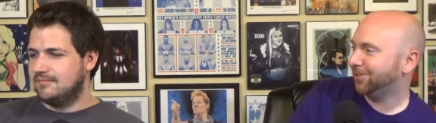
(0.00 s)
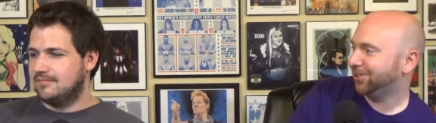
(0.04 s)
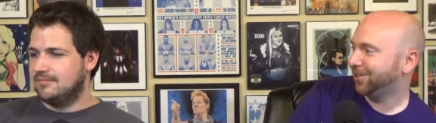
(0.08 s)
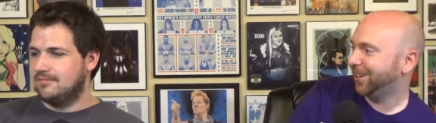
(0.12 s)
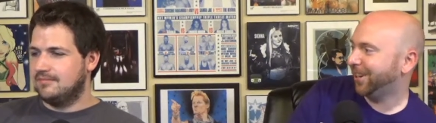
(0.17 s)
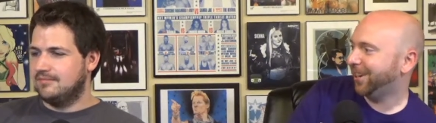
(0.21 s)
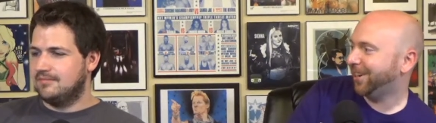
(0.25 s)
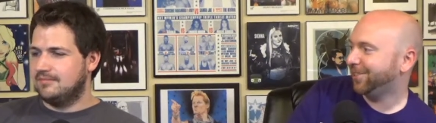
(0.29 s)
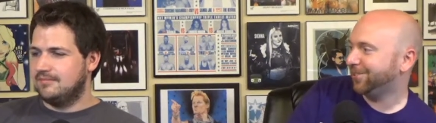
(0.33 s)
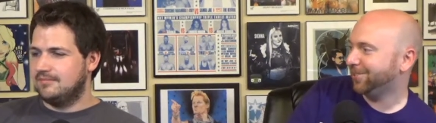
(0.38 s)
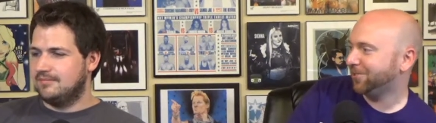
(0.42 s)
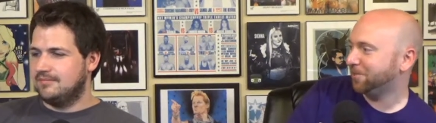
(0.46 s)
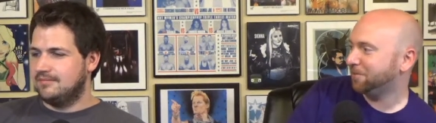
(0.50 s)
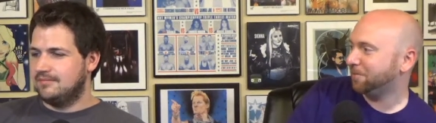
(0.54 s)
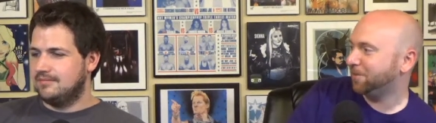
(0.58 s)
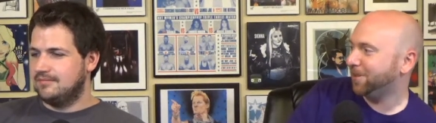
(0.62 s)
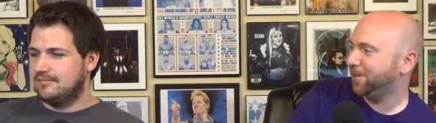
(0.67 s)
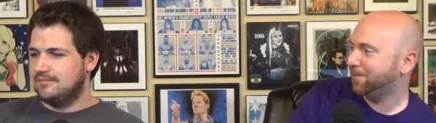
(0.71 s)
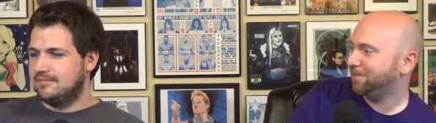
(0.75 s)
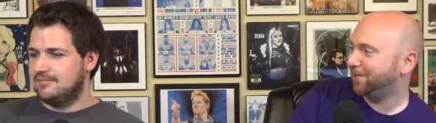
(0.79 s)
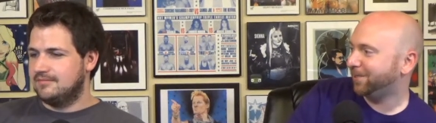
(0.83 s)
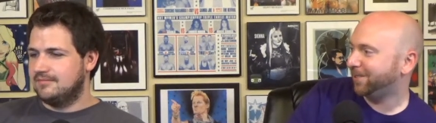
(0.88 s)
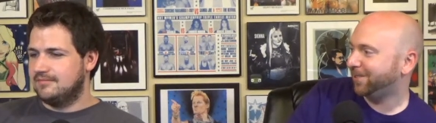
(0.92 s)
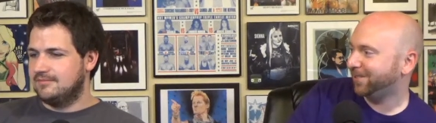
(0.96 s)
Speaker 1: shook hands with
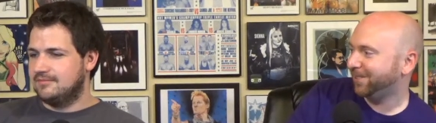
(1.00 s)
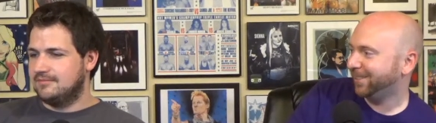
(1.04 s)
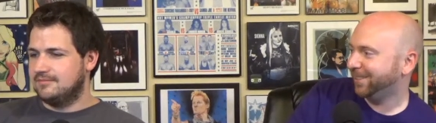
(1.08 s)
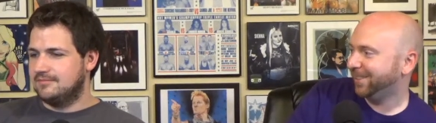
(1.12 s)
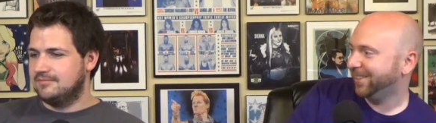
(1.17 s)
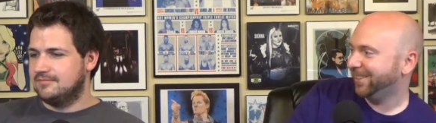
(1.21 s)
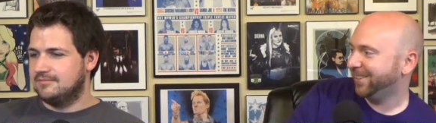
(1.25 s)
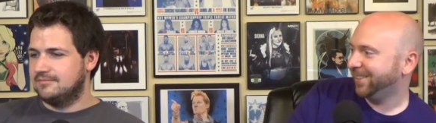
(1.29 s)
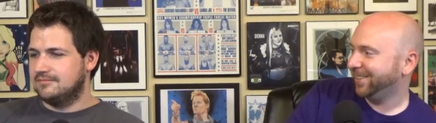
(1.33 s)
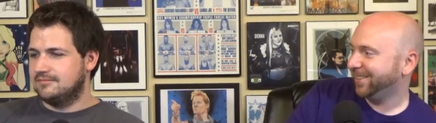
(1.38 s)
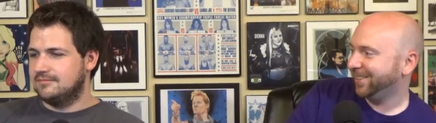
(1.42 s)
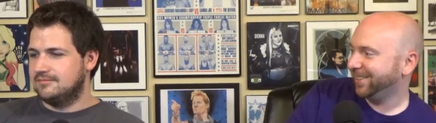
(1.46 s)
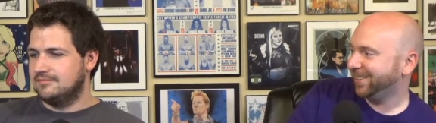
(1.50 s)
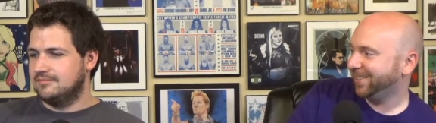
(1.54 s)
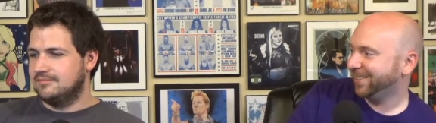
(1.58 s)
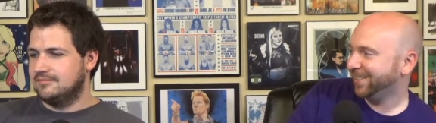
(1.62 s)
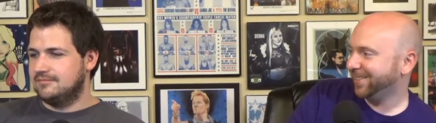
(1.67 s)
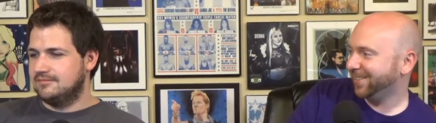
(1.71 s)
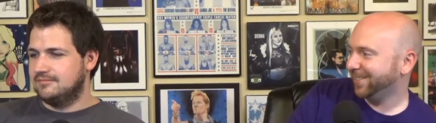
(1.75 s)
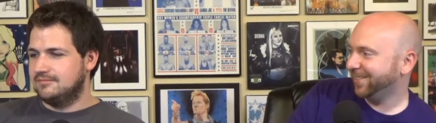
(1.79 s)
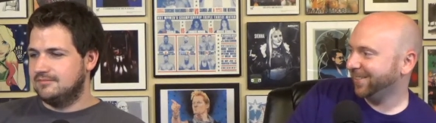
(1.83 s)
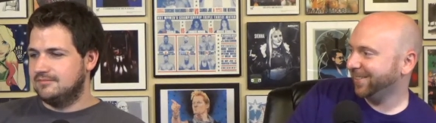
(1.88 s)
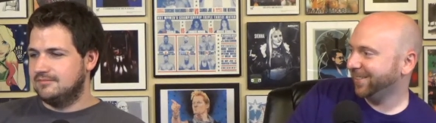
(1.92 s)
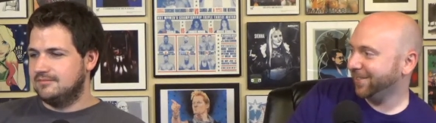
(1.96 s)
people?
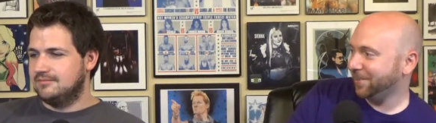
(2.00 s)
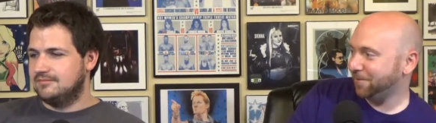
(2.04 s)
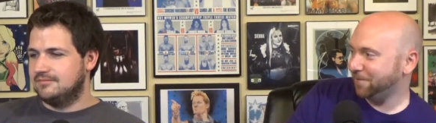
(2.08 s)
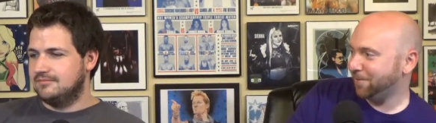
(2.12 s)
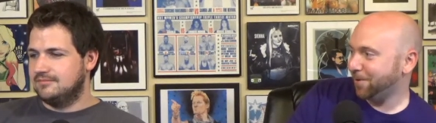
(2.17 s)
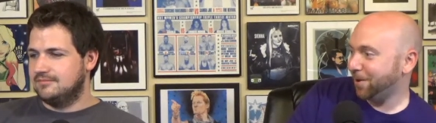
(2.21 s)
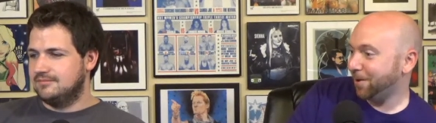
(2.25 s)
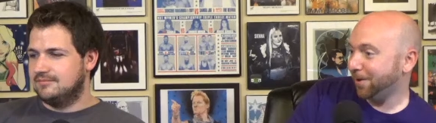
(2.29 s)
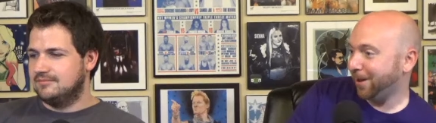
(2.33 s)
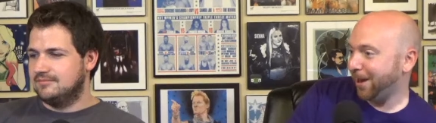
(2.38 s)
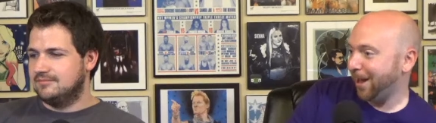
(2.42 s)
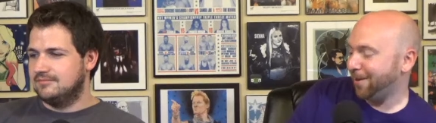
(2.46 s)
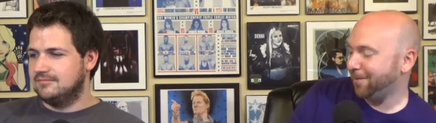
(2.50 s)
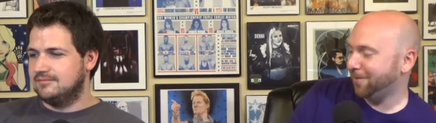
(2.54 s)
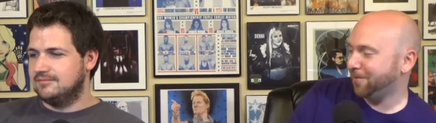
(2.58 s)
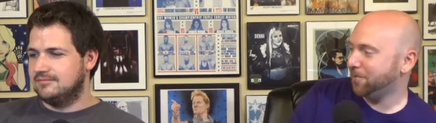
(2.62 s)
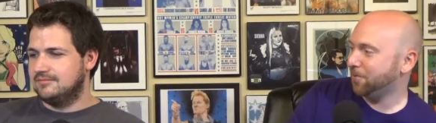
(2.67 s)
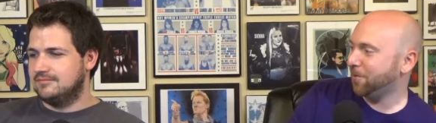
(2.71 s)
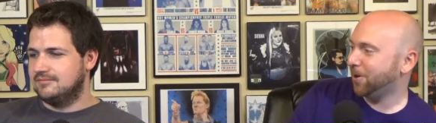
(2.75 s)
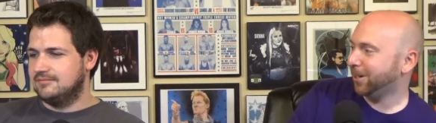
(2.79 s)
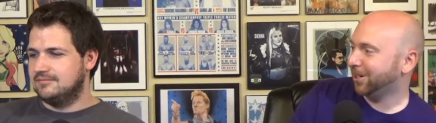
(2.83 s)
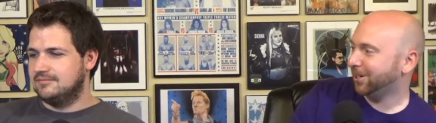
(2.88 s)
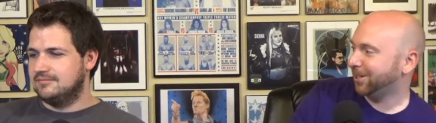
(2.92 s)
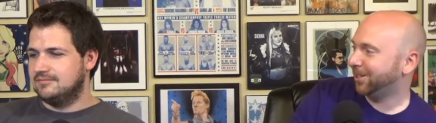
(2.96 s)
And they probably
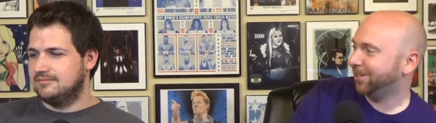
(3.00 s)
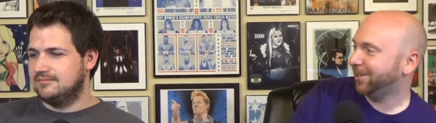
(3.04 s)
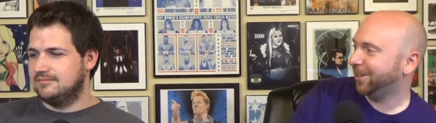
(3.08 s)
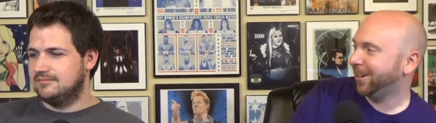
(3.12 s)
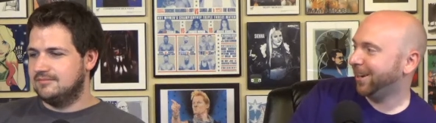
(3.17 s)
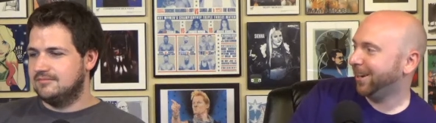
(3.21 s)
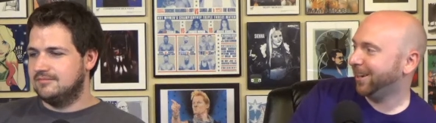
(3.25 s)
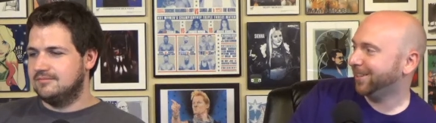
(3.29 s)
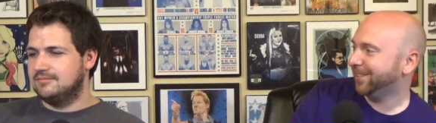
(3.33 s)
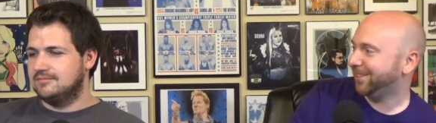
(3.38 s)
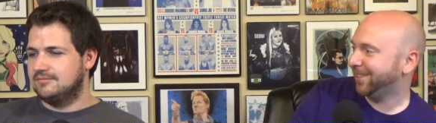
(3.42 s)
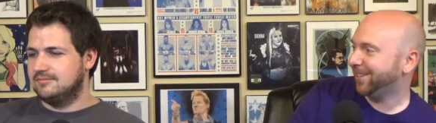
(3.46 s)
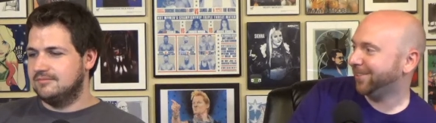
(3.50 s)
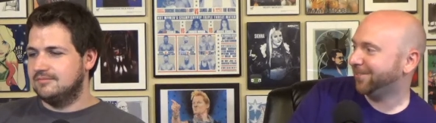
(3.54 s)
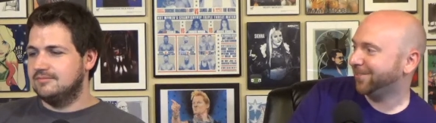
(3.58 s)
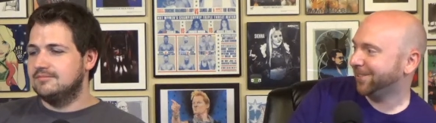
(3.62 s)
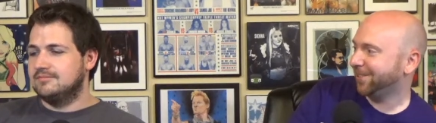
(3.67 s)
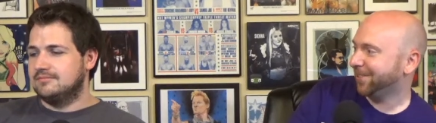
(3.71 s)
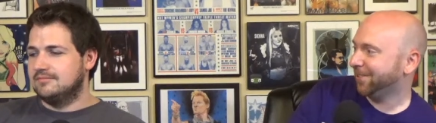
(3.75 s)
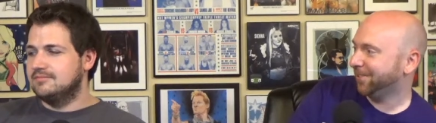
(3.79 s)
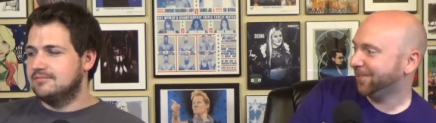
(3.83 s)
haven't washed their hands after